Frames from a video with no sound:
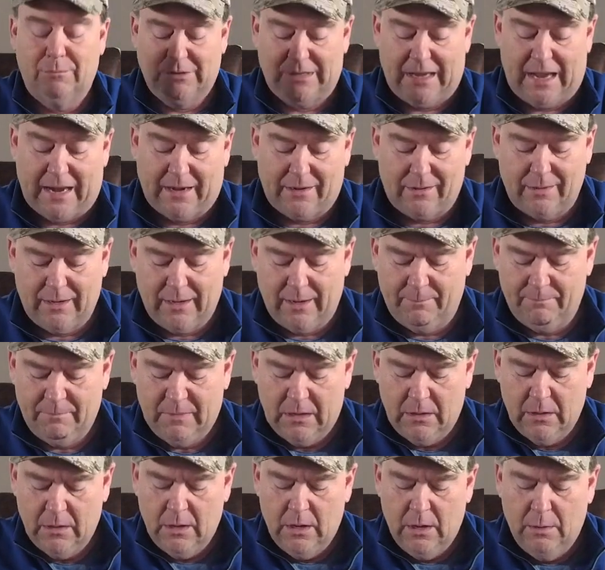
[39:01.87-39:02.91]
was acronym,
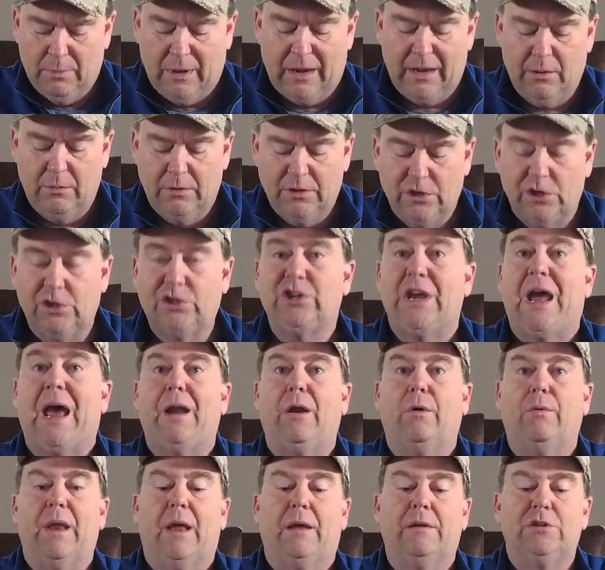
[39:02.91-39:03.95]
but anyway,
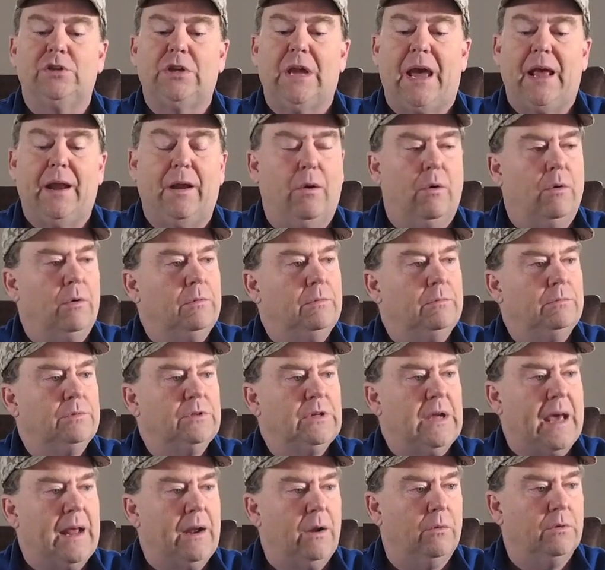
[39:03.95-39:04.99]
Shadow Shadow
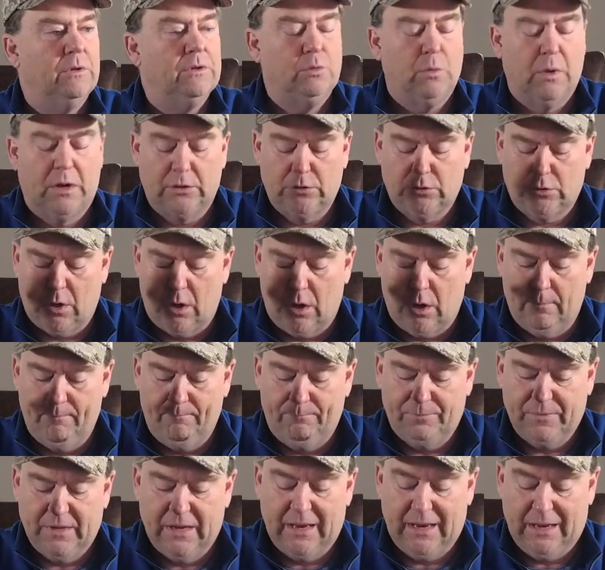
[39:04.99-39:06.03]
Shadow is what it's
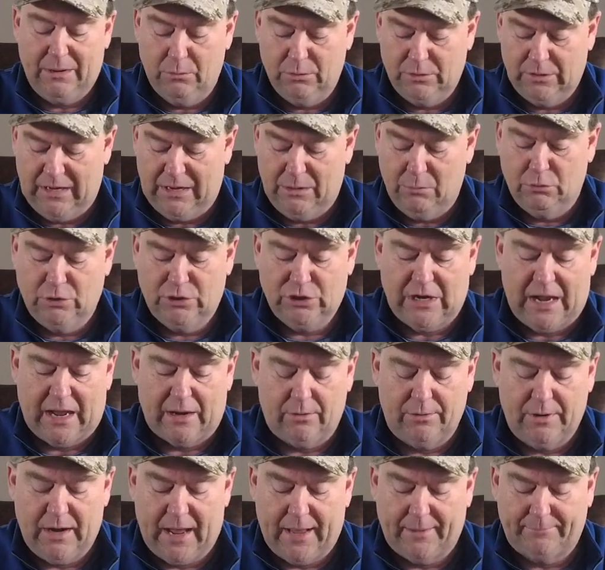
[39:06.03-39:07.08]
called, and he was he was
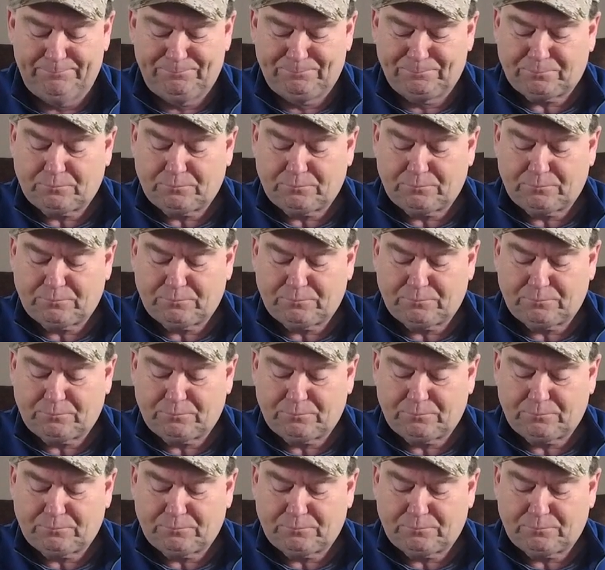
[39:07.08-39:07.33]
Net.